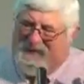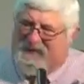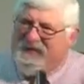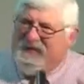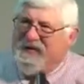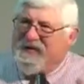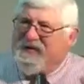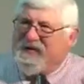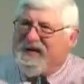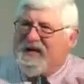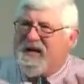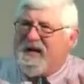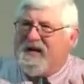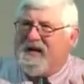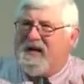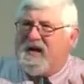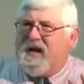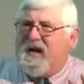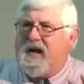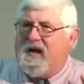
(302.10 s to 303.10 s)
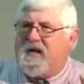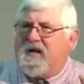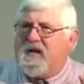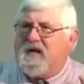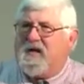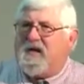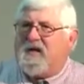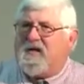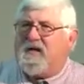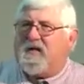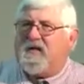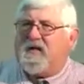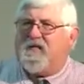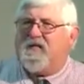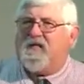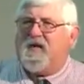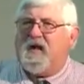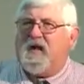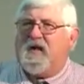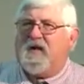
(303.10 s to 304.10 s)
They're dedicated to their
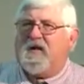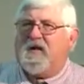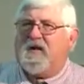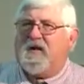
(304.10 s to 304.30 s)
faith.